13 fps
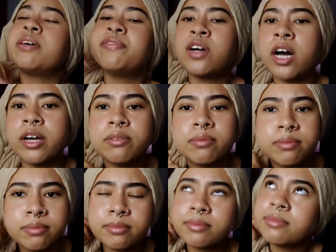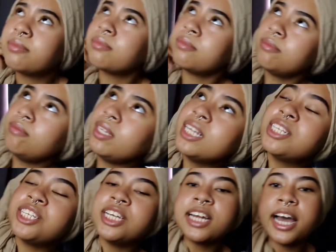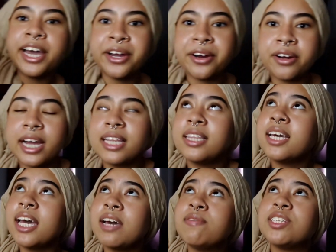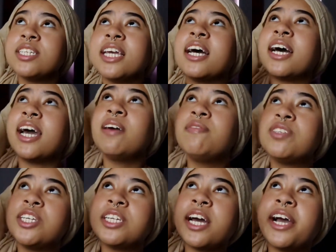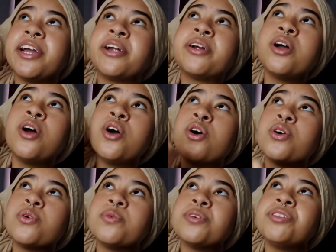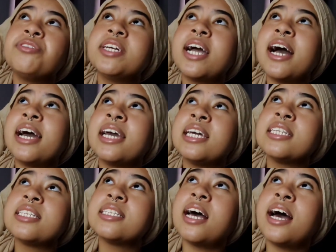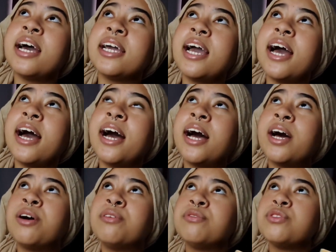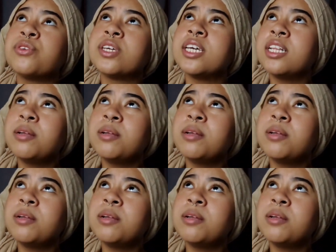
forgot. Jane Eyre. I think I have I have Jane Eyre, Wuthering Heights. I have To Kill a